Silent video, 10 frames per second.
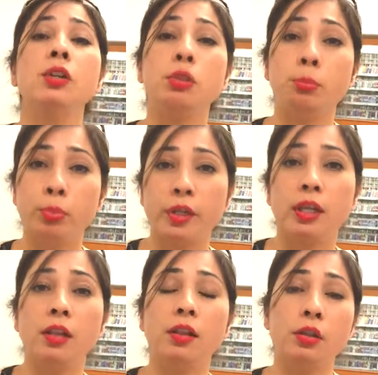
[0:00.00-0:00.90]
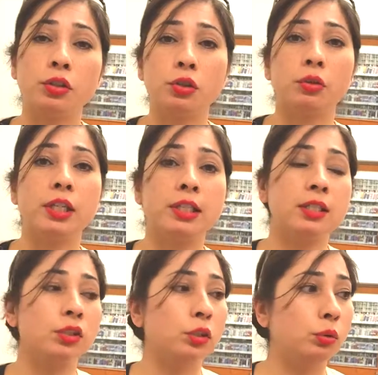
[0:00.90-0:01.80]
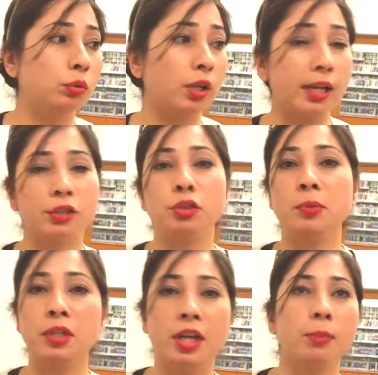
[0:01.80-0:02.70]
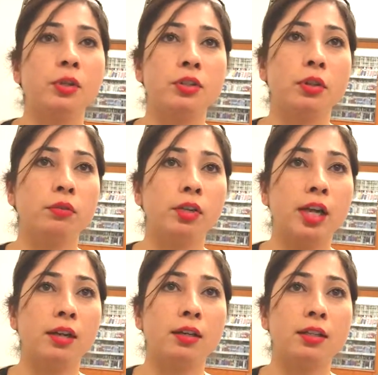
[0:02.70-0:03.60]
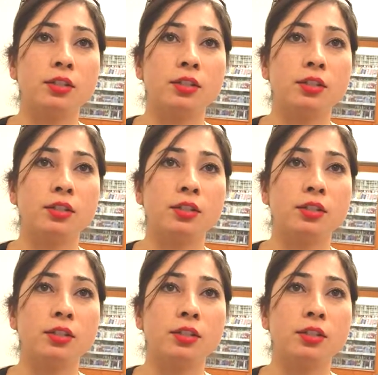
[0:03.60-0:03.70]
to bring their stories to classrooms and libraries all over Canada.